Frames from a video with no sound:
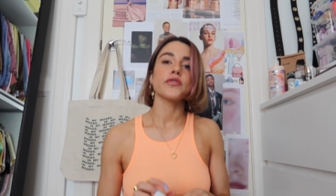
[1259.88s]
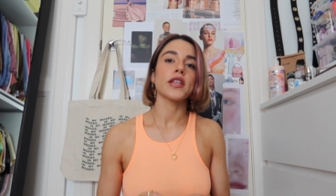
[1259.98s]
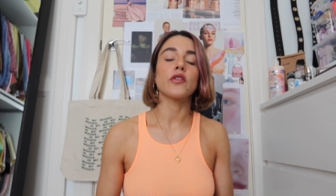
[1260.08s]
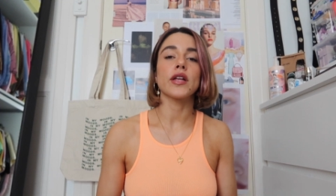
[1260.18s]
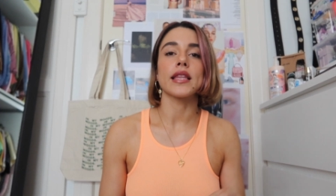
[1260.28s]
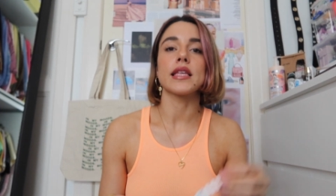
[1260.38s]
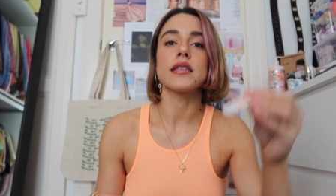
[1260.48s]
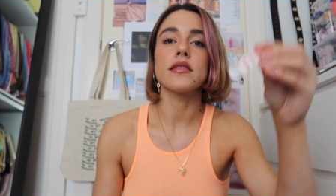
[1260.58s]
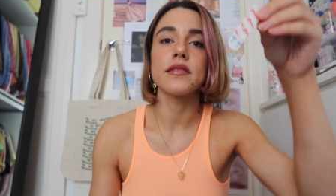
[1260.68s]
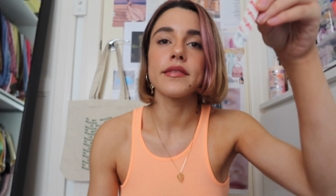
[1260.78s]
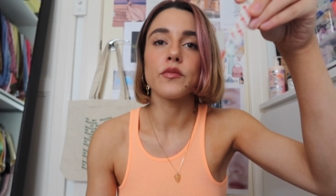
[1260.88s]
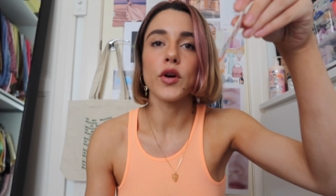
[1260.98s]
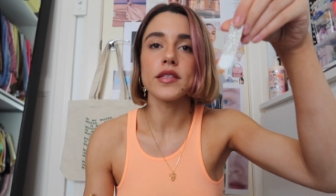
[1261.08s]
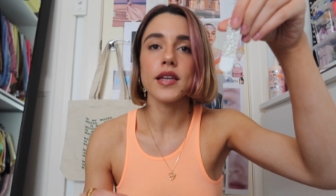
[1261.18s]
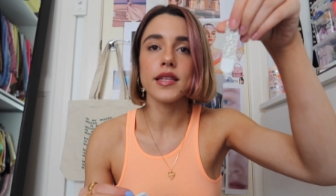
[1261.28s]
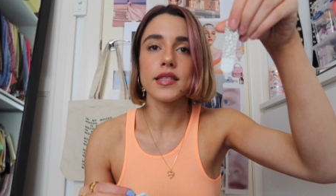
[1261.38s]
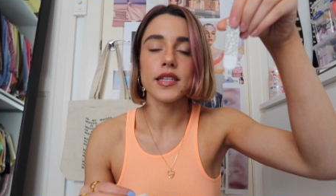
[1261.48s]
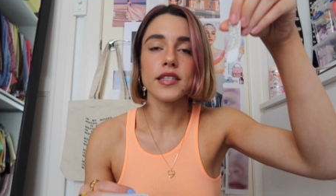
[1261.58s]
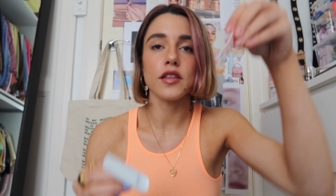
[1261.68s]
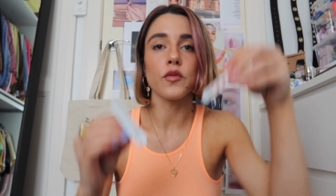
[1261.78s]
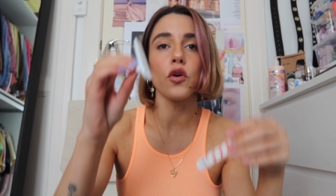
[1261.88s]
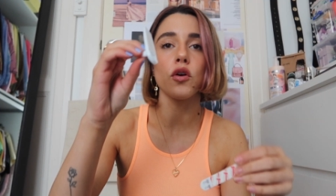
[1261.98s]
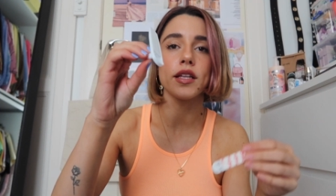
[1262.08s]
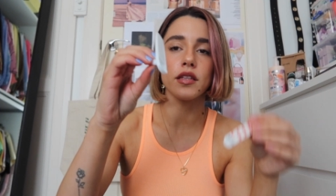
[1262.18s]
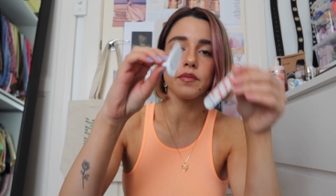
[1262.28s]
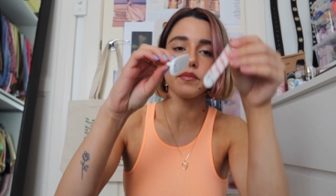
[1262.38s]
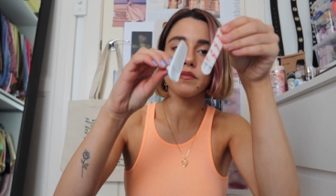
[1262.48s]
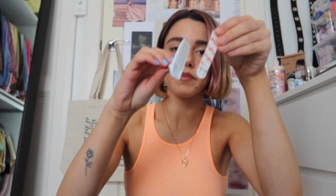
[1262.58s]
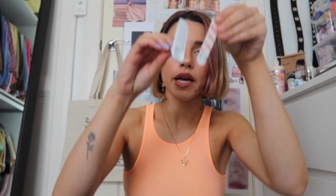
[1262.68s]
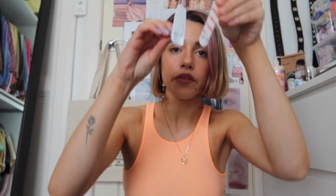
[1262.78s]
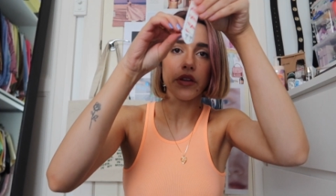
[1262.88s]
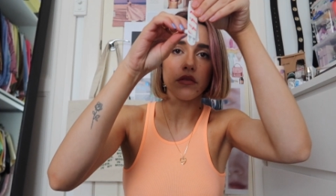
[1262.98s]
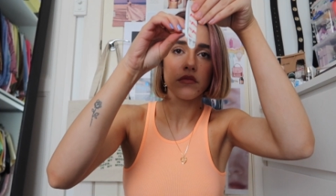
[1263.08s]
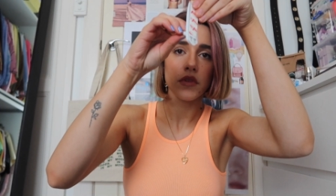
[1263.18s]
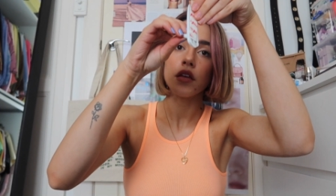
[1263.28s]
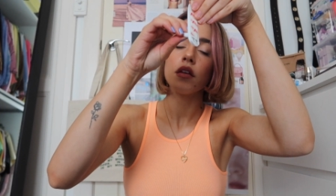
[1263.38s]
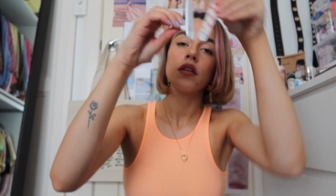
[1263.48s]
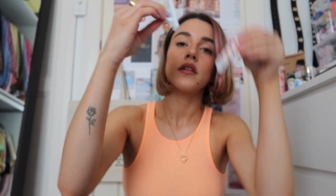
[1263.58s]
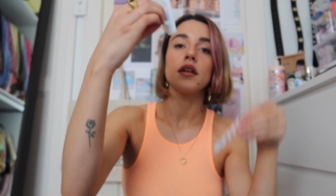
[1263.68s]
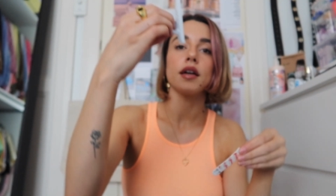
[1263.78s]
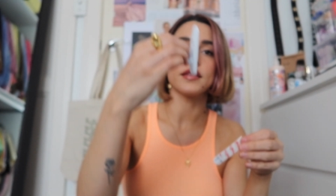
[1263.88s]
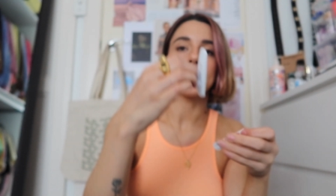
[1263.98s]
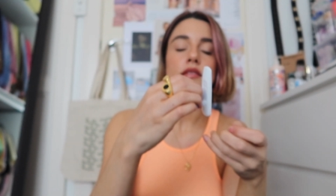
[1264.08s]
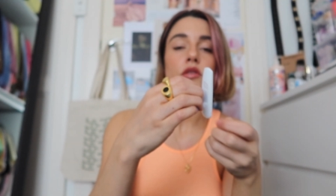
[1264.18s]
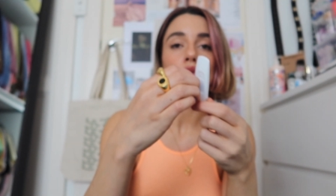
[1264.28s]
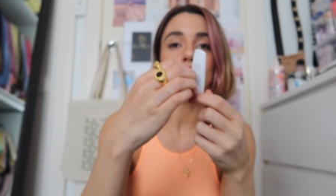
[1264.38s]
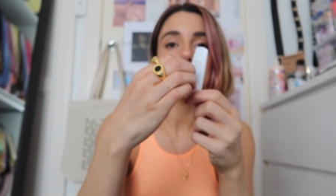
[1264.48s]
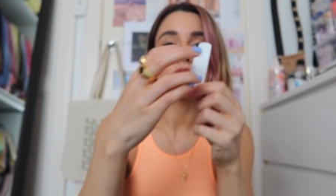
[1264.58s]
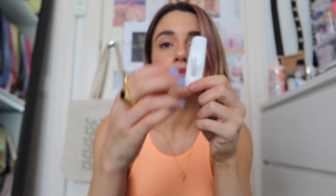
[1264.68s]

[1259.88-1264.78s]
So they look like this. One side sticks to the wall and the back of it, and that's the hook.